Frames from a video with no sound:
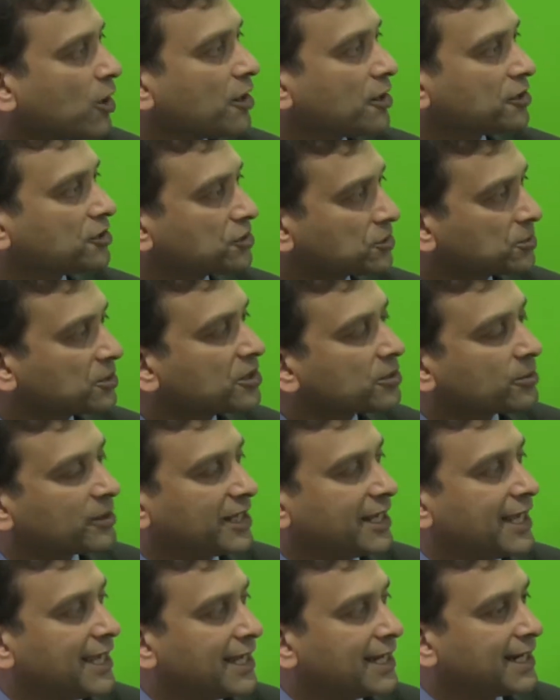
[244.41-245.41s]
want to
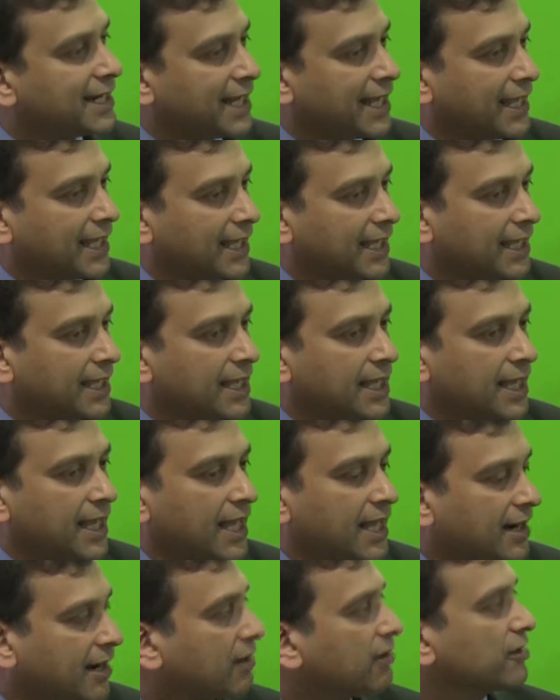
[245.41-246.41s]
create
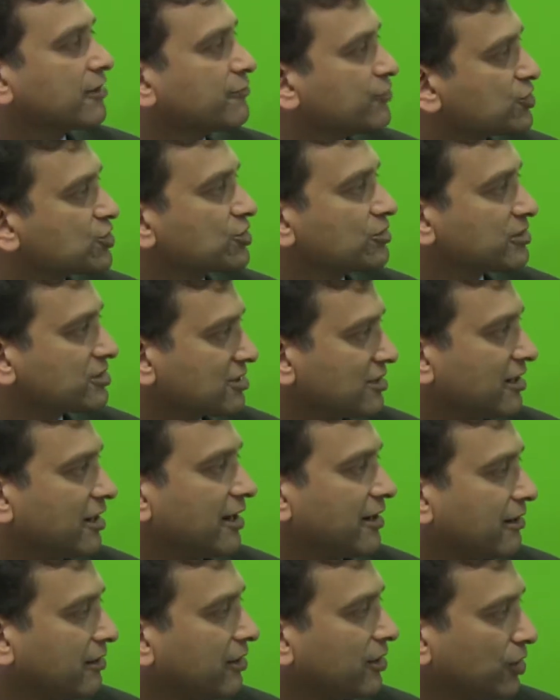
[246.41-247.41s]
an artificial
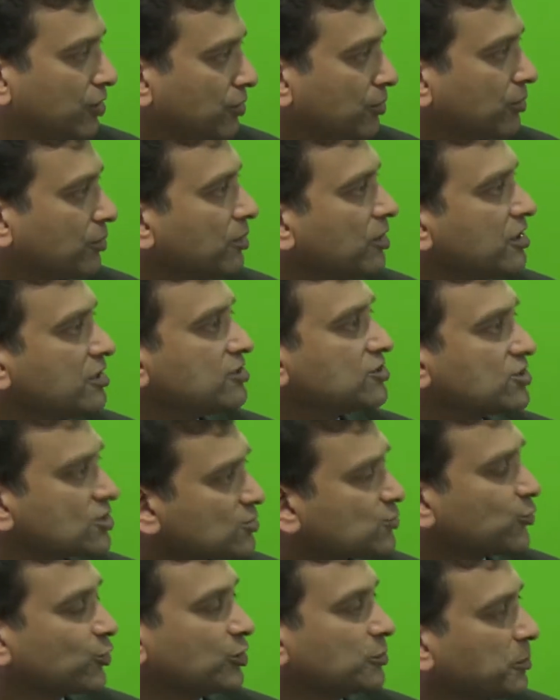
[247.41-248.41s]
scenario
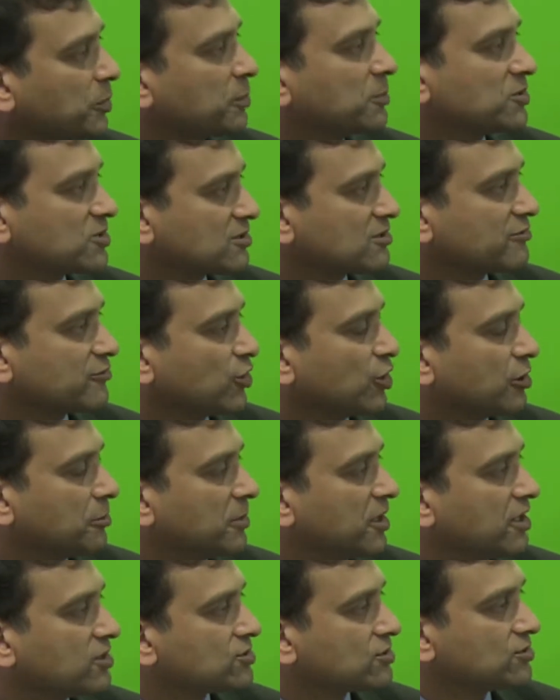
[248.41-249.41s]
just for the purposes of
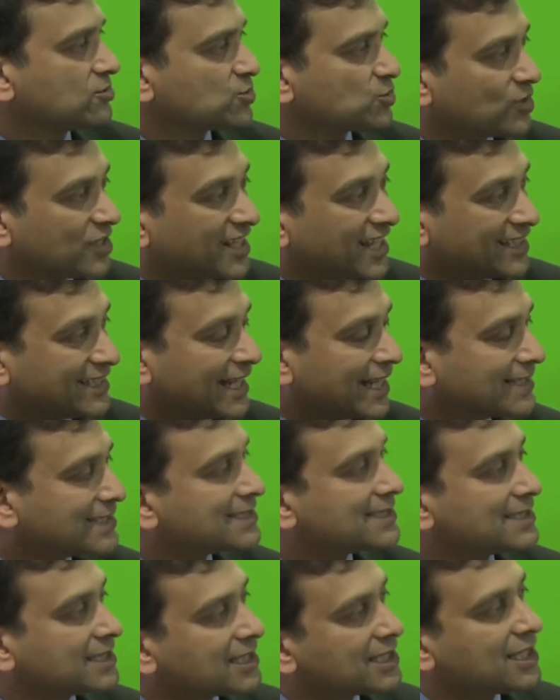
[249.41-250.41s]
automation. So
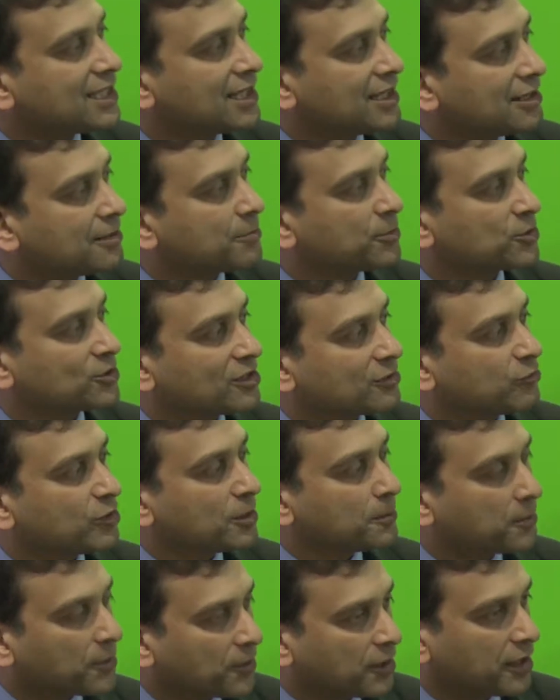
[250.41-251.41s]
that's the key input that
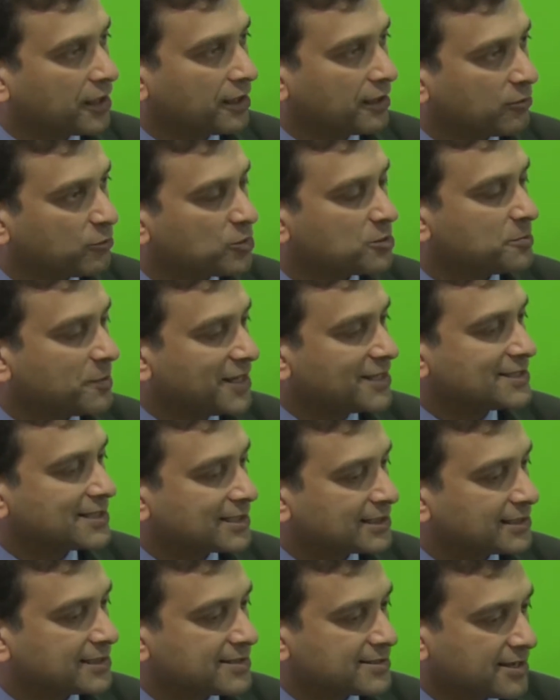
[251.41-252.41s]
we put in, which
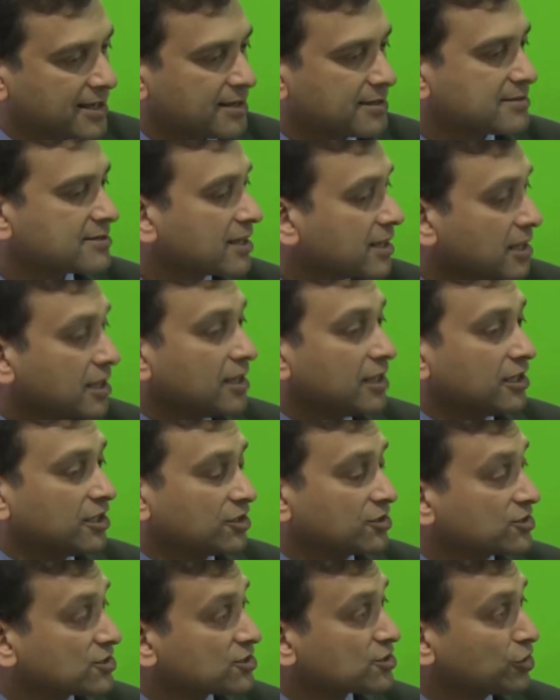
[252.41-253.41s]
basically says,
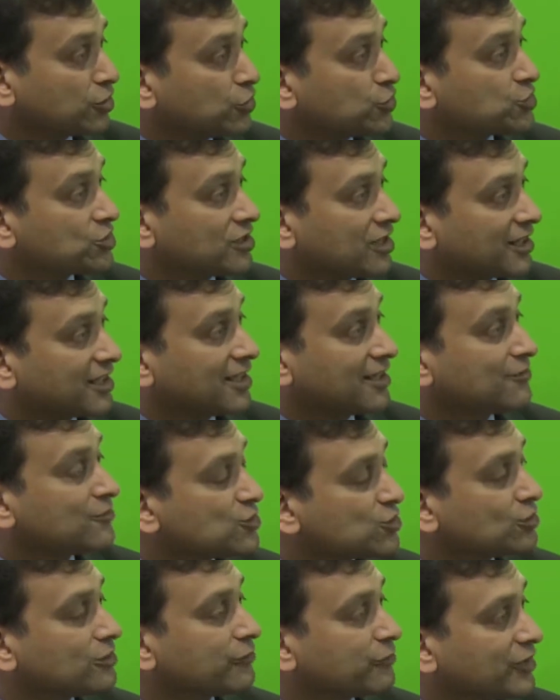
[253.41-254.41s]
here's a solution that
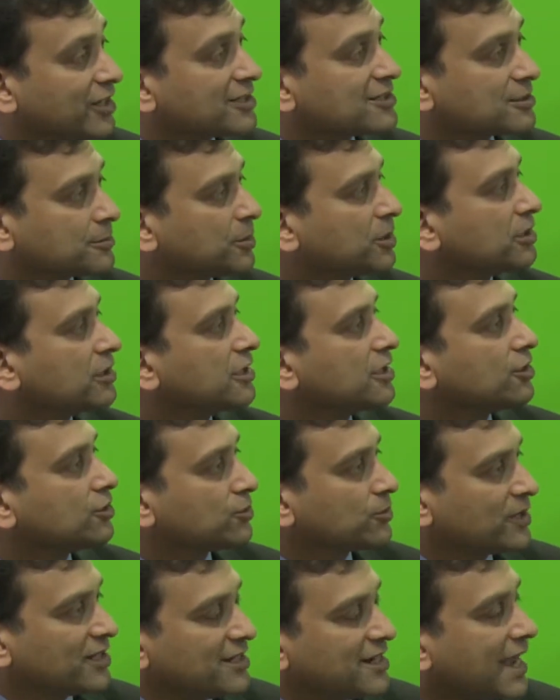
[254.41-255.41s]
gives you the flexibility
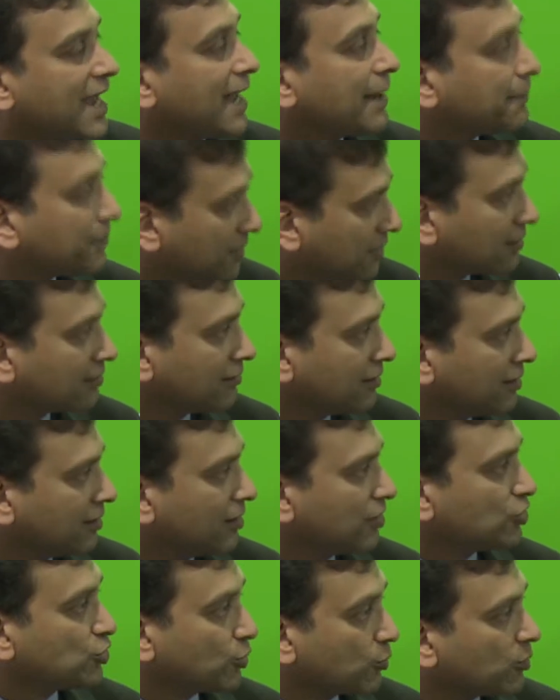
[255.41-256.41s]
to adapt
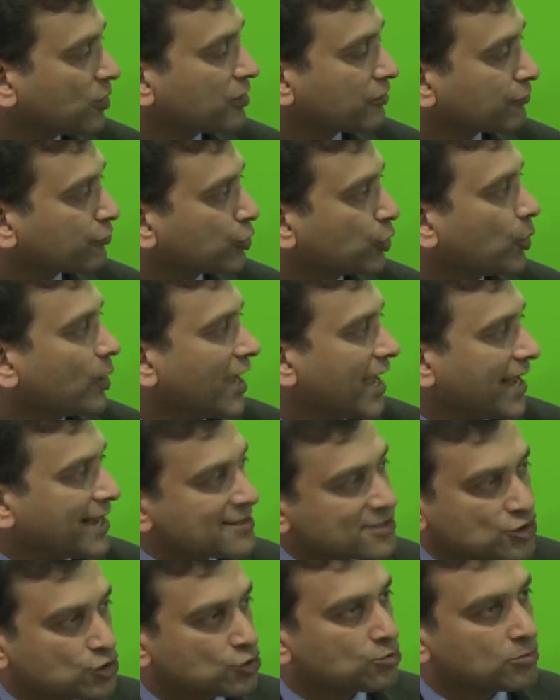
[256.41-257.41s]
your workflow
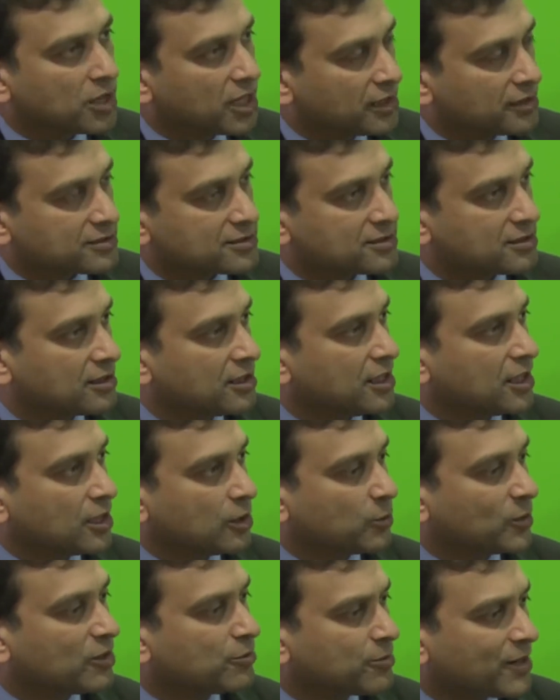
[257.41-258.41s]
as you must.
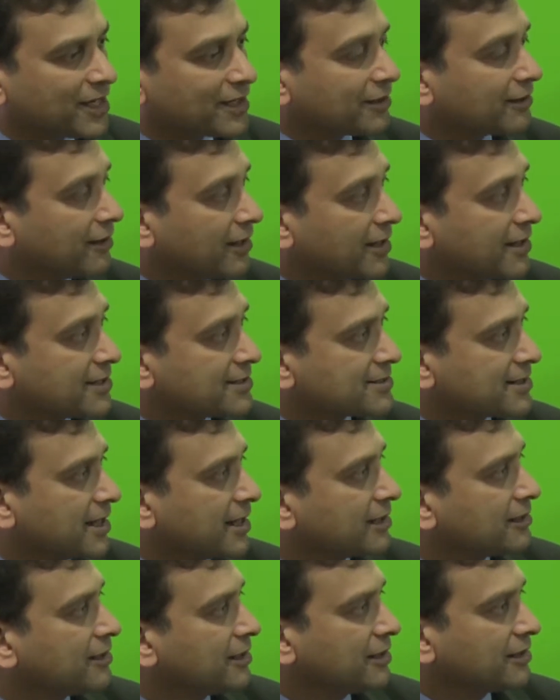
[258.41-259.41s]
We recognize
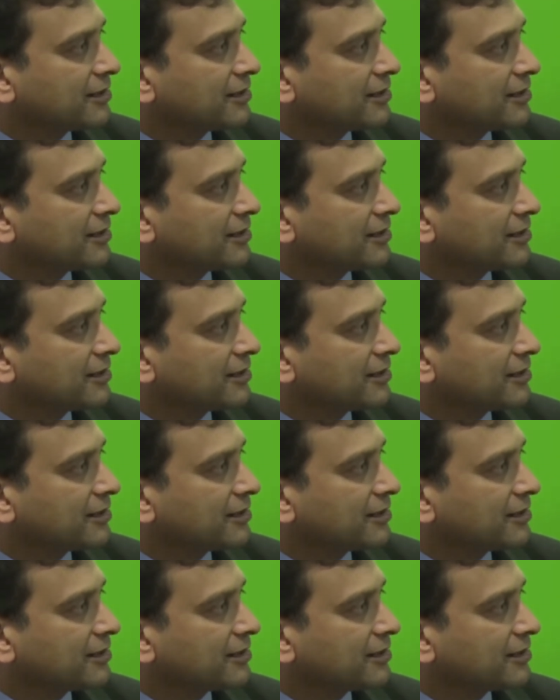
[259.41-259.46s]
that